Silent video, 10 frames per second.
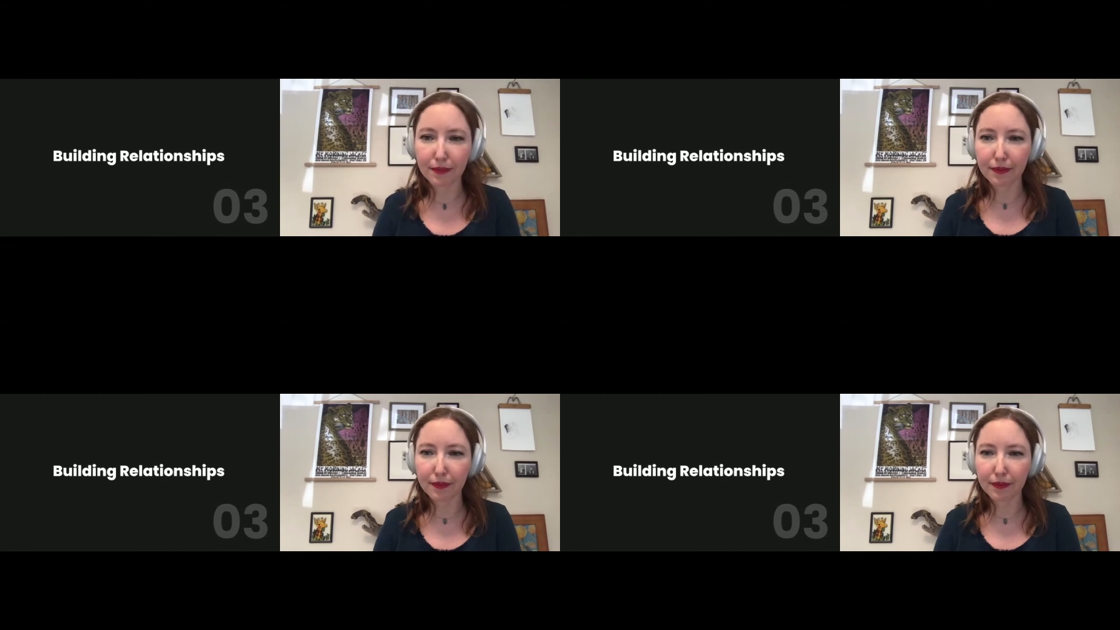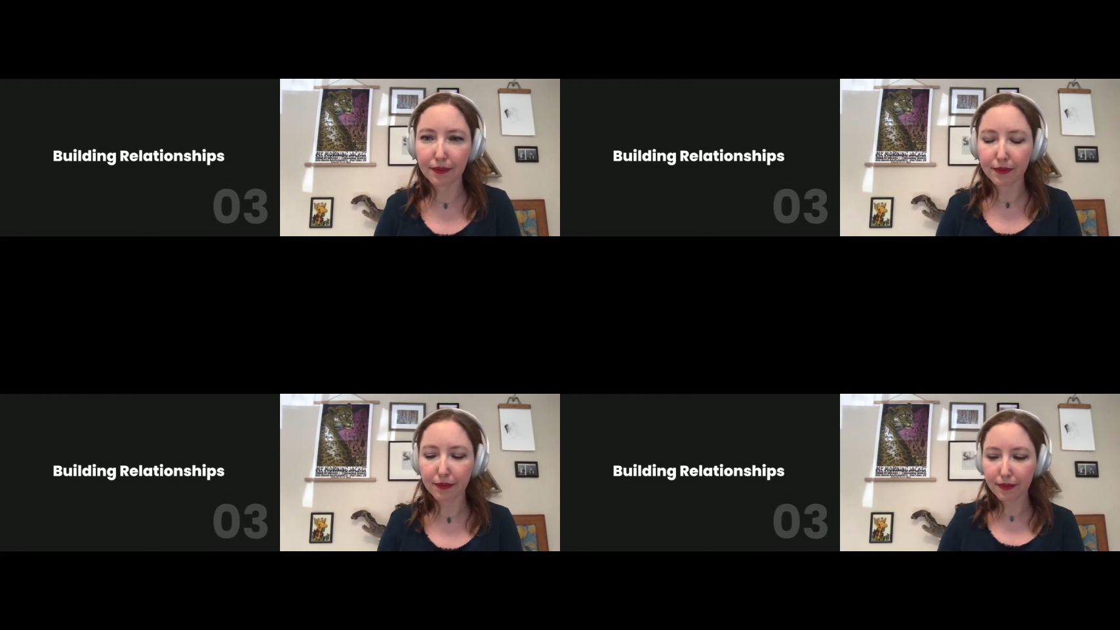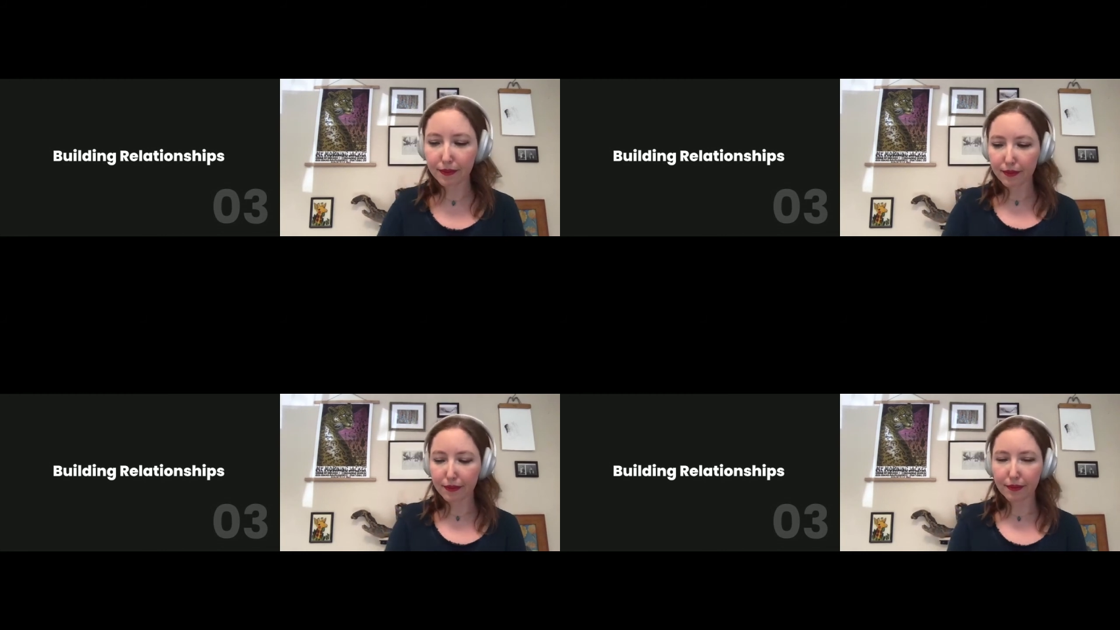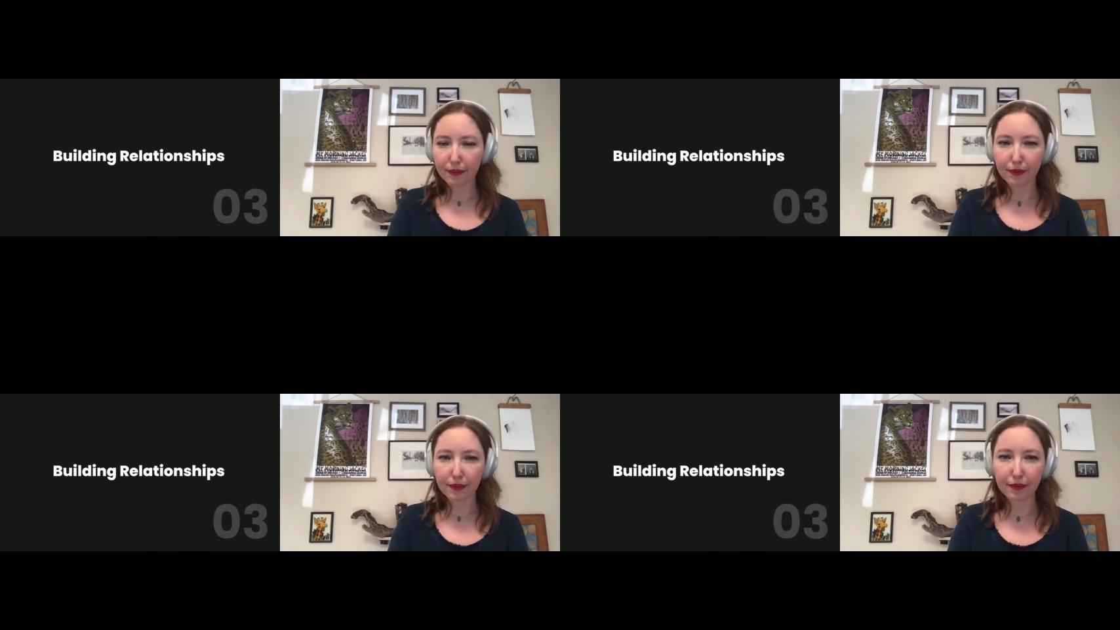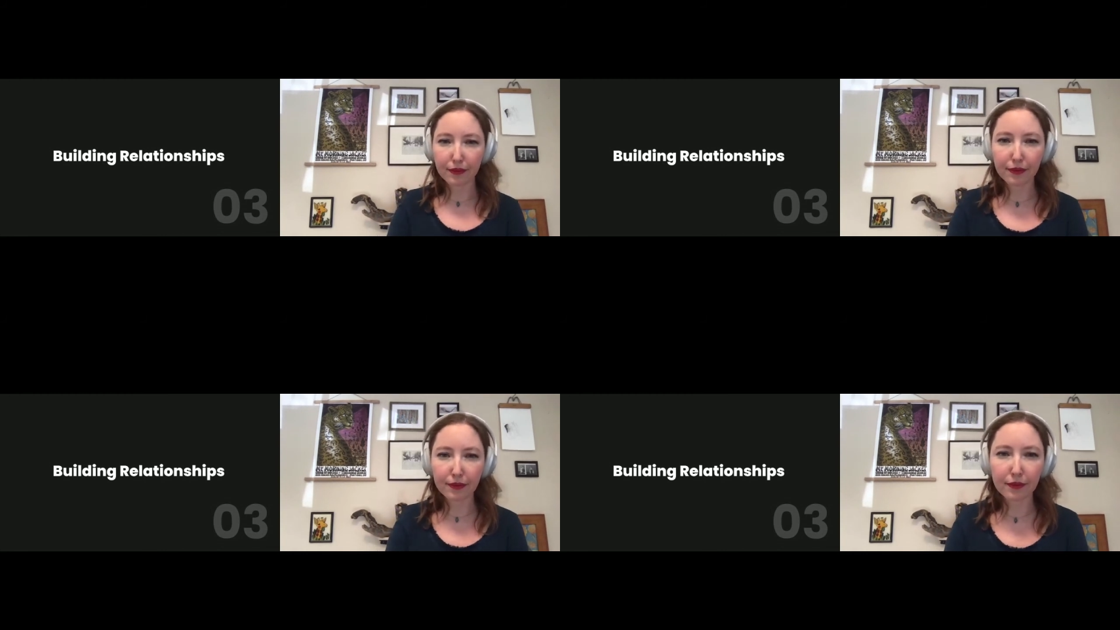
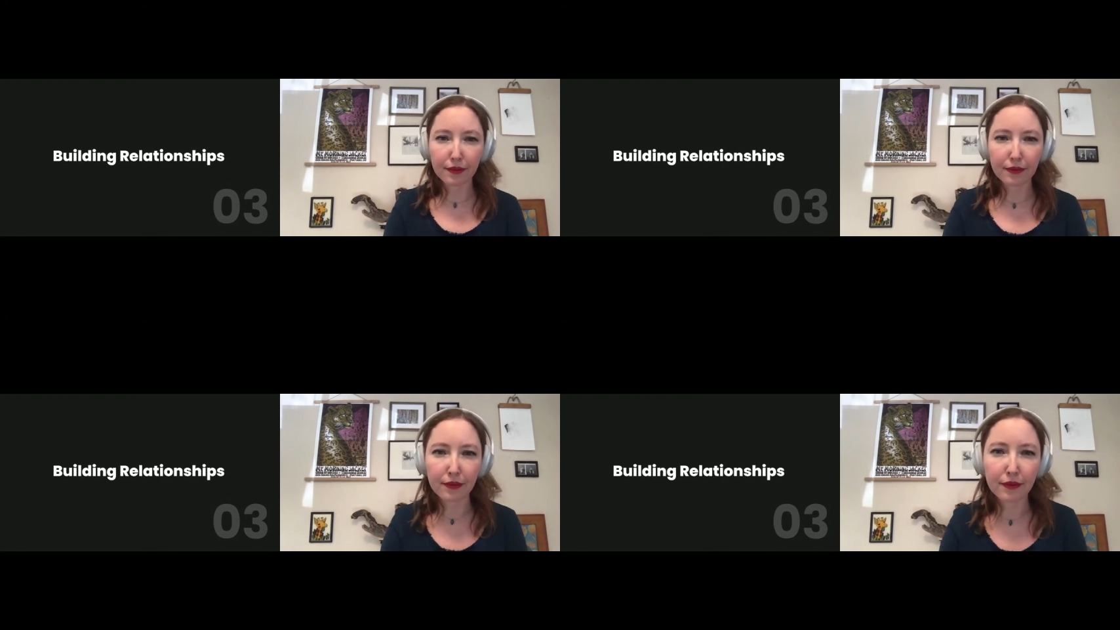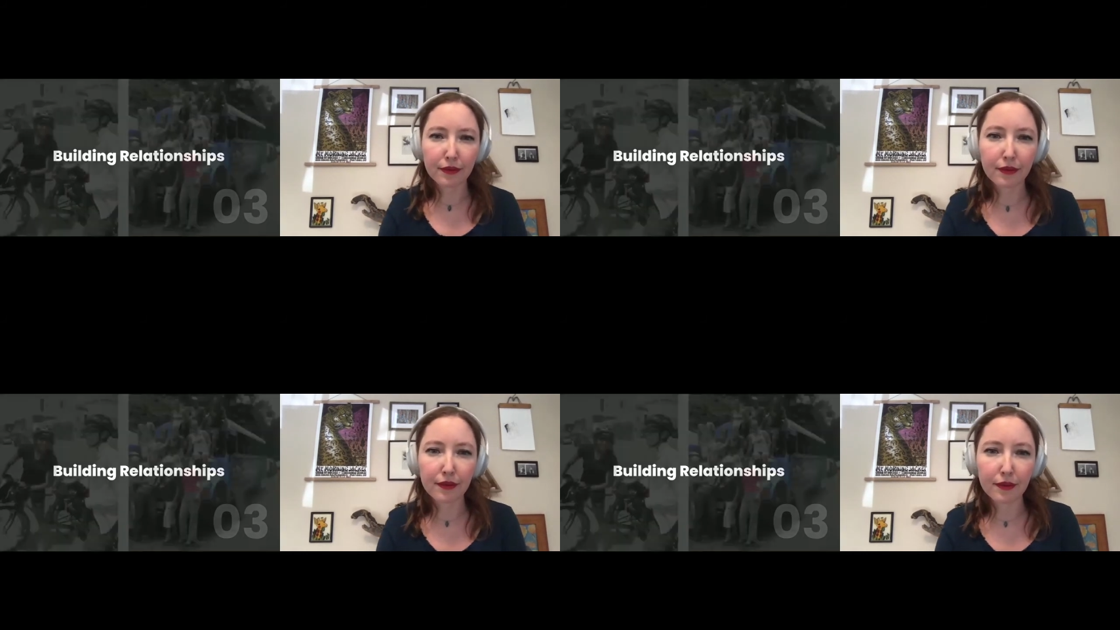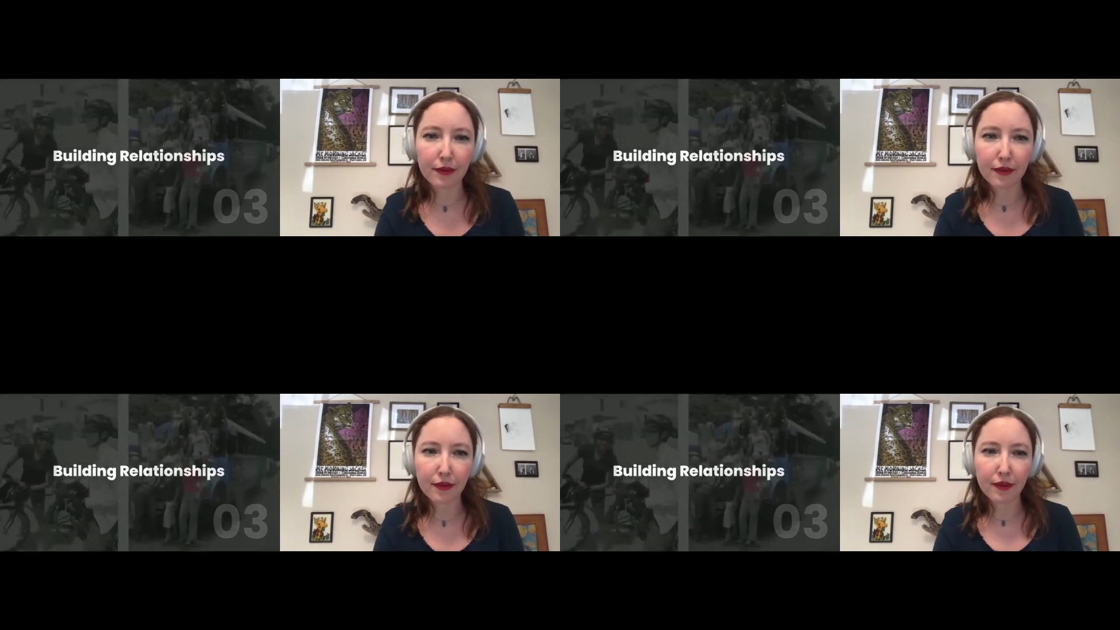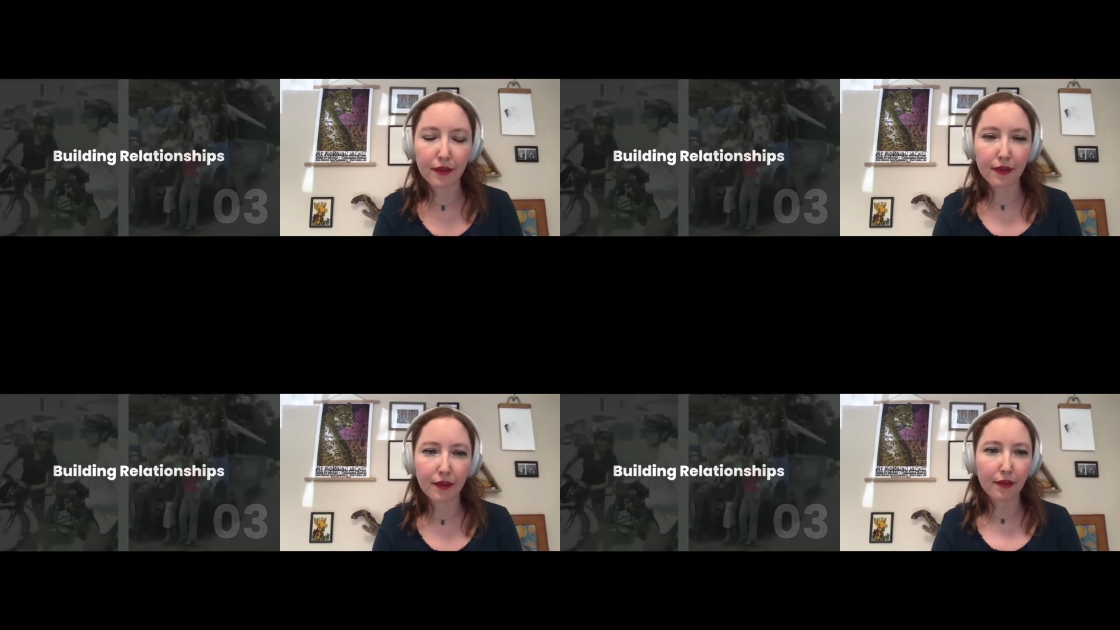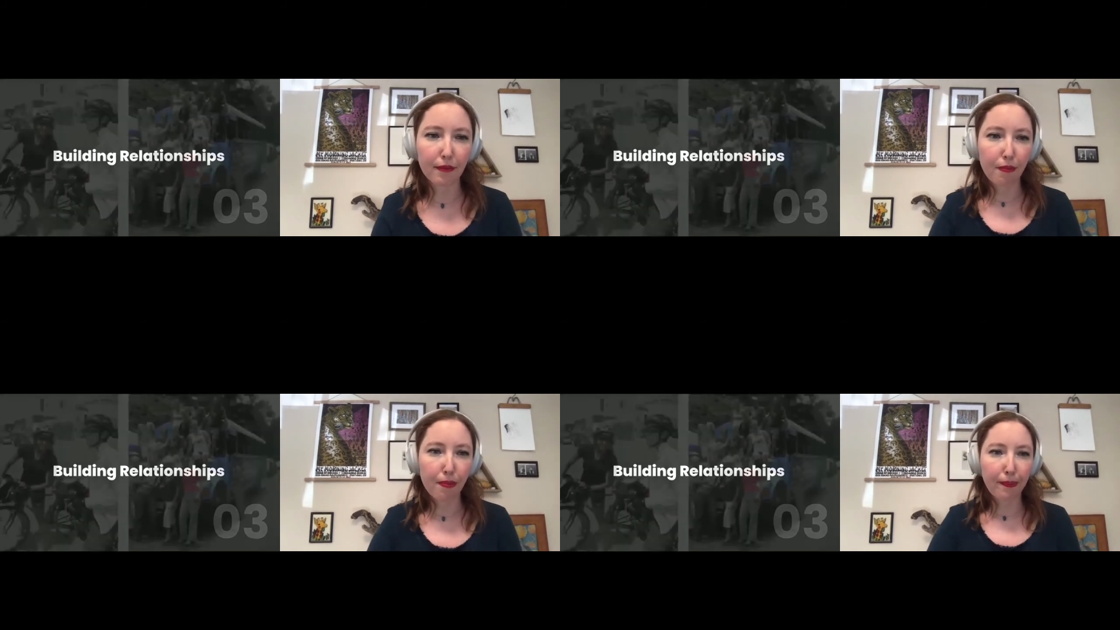
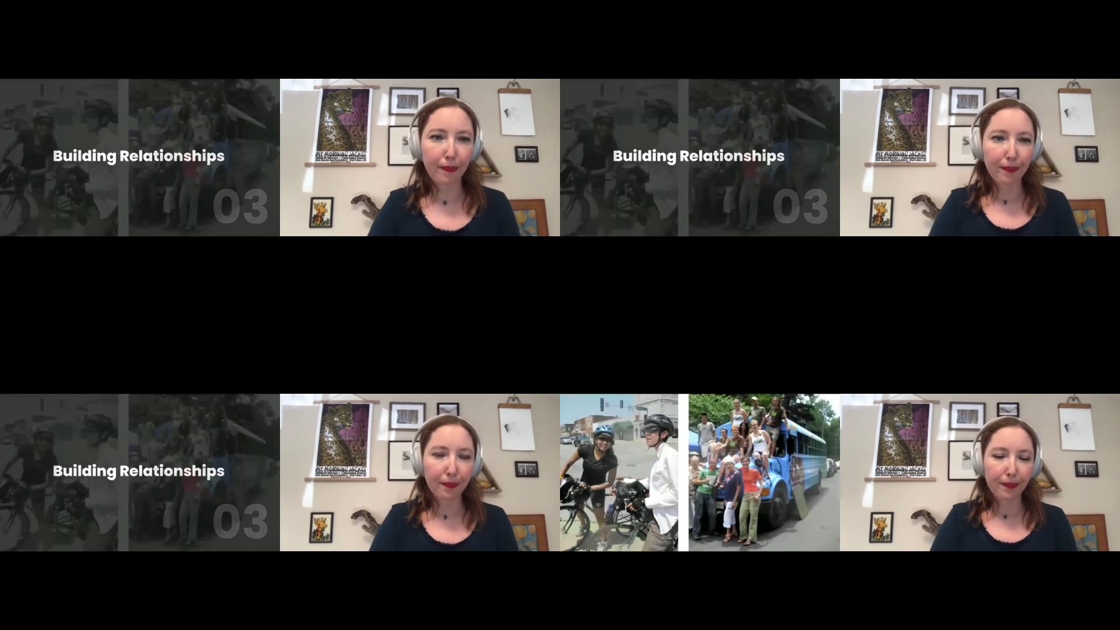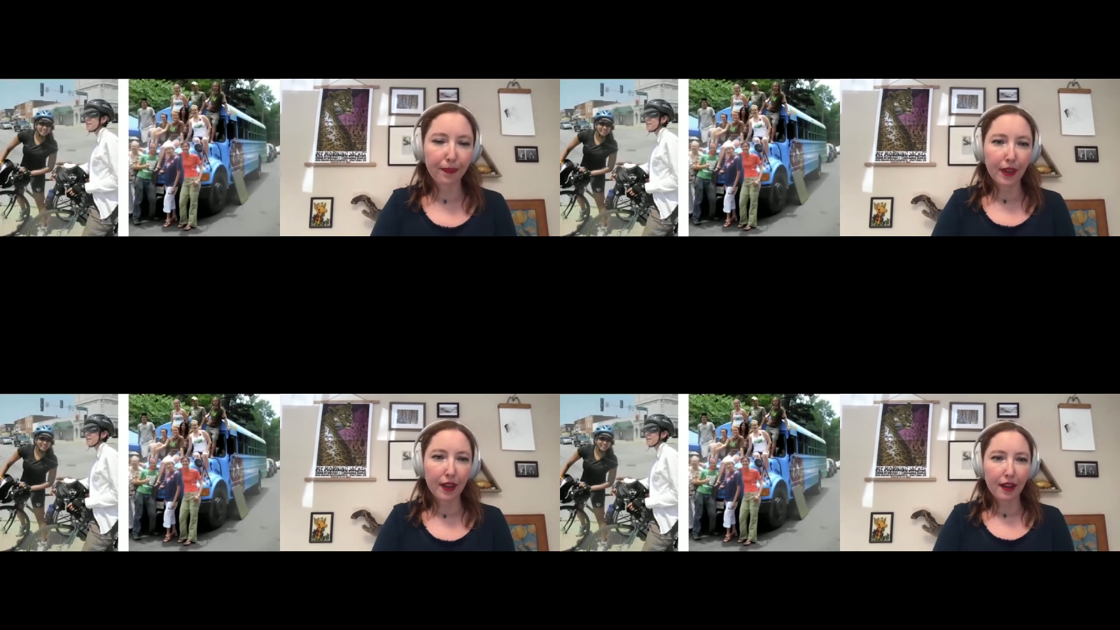Nothing is said.